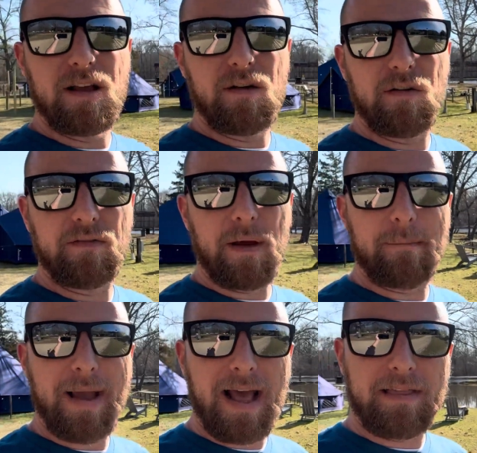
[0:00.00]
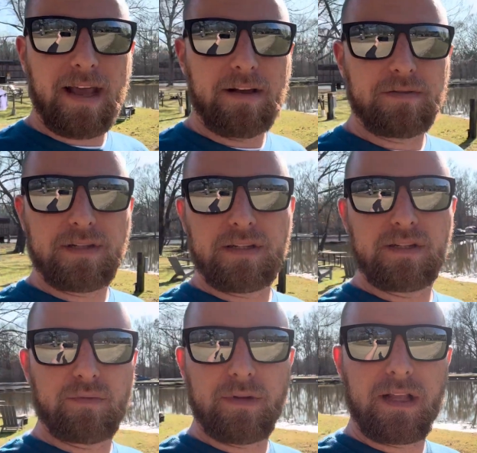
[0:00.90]
We've got bathhouses
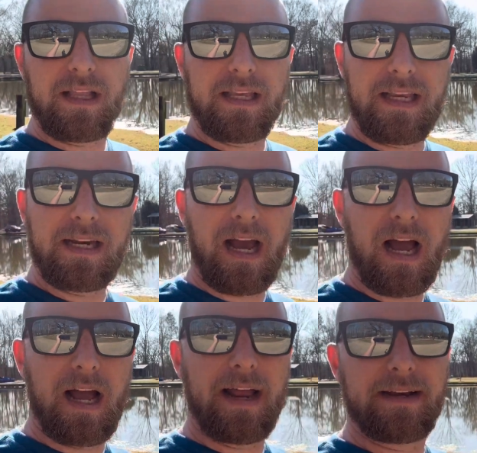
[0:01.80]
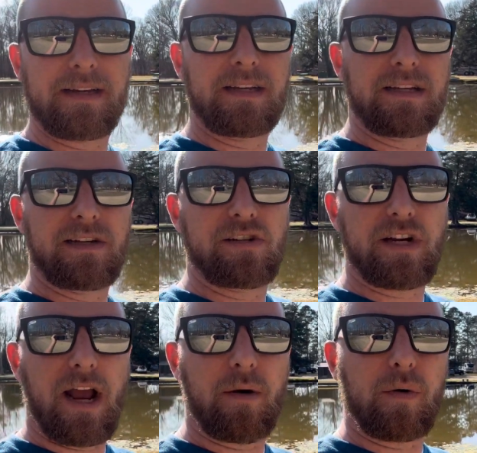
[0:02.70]
with clean, hot
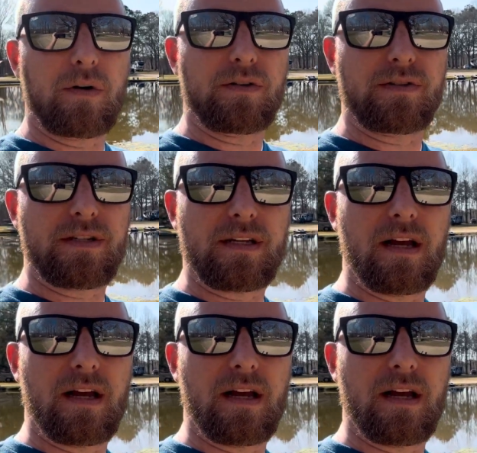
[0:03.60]
showers,